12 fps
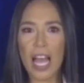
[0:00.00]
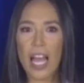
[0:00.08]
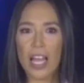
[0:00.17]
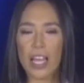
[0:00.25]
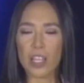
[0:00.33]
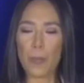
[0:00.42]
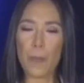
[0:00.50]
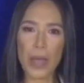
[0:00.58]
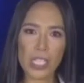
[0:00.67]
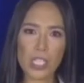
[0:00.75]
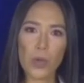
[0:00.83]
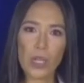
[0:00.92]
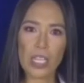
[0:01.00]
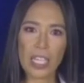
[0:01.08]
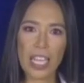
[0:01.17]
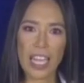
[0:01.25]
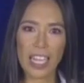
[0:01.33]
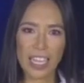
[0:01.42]
the best way to
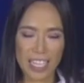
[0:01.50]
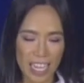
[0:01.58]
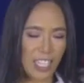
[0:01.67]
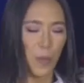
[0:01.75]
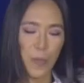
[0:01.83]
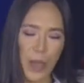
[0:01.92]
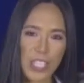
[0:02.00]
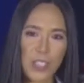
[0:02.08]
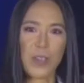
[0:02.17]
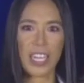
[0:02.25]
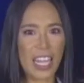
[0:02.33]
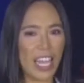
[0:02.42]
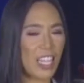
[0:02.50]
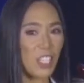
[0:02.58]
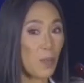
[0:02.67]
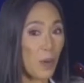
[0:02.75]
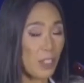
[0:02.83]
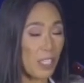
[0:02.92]
get, the best way to get into
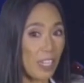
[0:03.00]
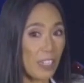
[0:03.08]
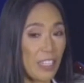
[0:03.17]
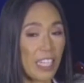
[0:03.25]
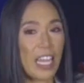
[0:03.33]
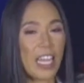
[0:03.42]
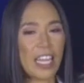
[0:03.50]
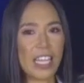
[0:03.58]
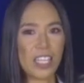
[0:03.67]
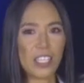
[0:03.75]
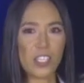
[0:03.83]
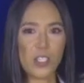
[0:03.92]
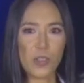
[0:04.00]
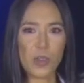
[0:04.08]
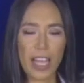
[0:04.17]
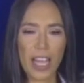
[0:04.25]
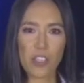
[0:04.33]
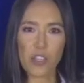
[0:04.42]
motorcycling is to
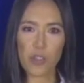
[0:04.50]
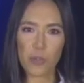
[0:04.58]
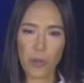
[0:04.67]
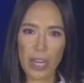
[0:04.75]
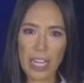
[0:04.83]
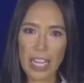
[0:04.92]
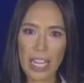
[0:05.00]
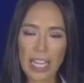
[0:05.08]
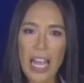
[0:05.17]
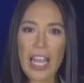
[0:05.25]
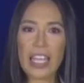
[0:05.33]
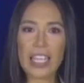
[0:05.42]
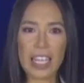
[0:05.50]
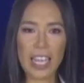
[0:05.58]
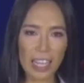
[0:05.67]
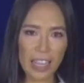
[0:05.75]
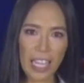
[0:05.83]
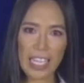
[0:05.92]
get training,
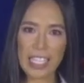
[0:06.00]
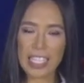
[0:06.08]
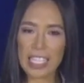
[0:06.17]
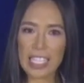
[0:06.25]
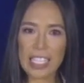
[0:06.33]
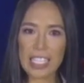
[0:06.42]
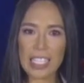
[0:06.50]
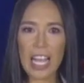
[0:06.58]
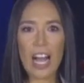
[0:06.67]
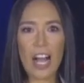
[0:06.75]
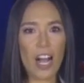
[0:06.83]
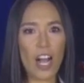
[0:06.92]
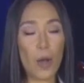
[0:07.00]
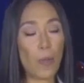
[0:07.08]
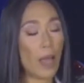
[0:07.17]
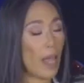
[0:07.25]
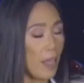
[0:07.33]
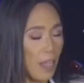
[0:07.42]
get licensed.
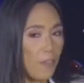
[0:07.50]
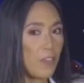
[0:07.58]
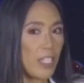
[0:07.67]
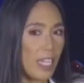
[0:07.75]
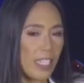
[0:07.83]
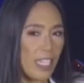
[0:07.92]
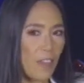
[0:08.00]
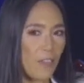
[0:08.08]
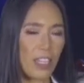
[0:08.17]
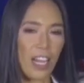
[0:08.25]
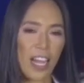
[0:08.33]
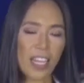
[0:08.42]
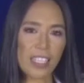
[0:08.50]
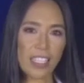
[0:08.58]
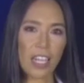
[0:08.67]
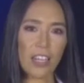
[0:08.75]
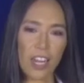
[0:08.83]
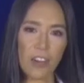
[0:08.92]
If you take a safety class,
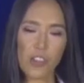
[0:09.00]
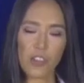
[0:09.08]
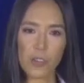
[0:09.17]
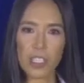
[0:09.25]
a lot of insurance